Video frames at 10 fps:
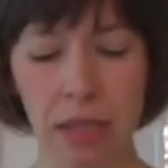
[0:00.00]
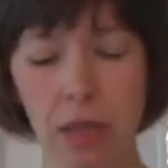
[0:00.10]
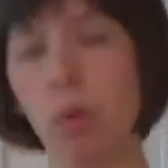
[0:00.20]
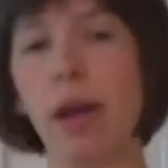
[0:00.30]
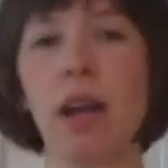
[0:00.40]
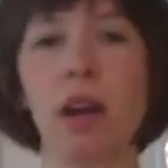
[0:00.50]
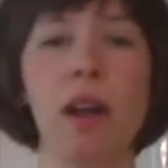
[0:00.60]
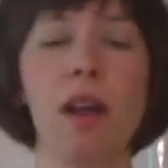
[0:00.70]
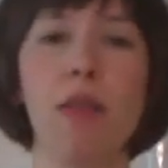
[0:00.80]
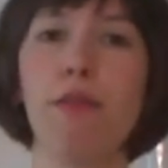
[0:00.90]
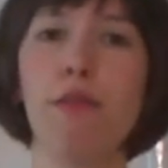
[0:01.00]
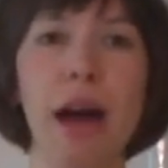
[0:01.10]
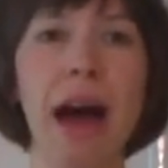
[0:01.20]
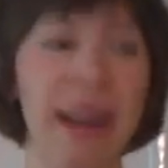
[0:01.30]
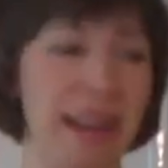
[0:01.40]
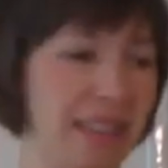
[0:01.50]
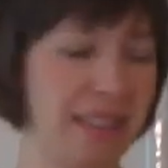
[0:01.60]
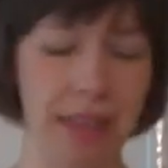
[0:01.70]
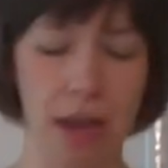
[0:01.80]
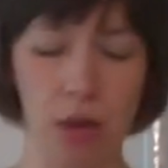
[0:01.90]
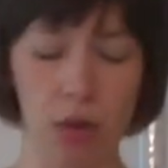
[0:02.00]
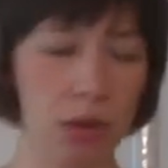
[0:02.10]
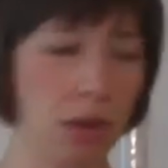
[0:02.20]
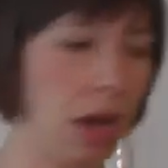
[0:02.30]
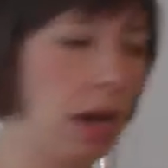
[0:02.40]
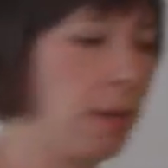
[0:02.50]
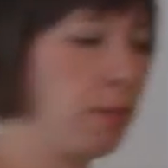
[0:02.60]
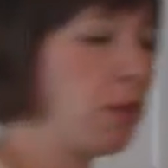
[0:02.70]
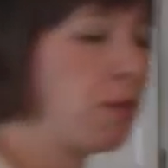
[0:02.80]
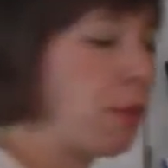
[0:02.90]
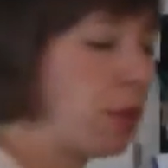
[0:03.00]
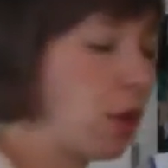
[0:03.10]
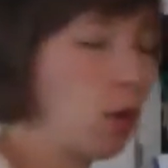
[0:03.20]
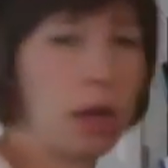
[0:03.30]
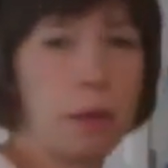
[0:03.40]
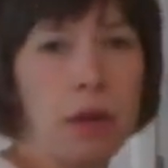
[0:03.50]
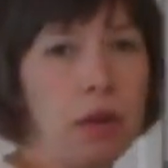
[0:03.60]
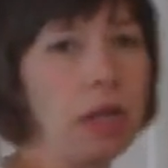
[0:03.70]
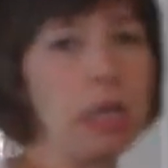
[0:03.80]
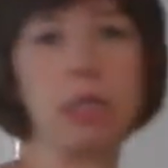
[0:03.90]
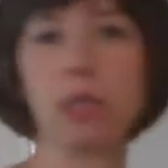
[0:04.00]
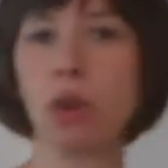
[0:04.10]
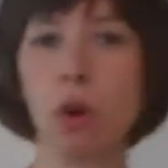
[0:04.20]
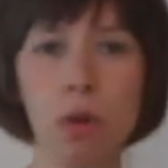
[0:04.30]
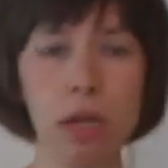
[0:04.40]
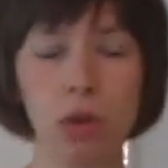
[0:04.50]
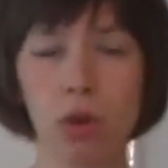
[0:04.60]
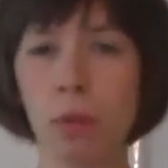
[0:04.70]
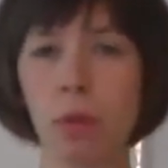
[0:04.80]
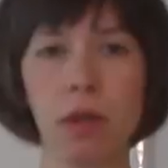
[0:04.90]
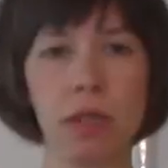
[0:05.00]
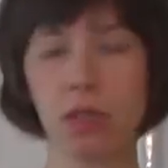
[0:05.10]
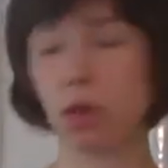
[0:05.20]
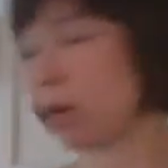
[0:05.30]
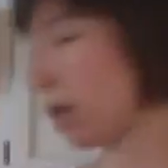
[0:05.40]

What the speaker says: where the fat has settled from the coconut milk. It's totally normal. It's totally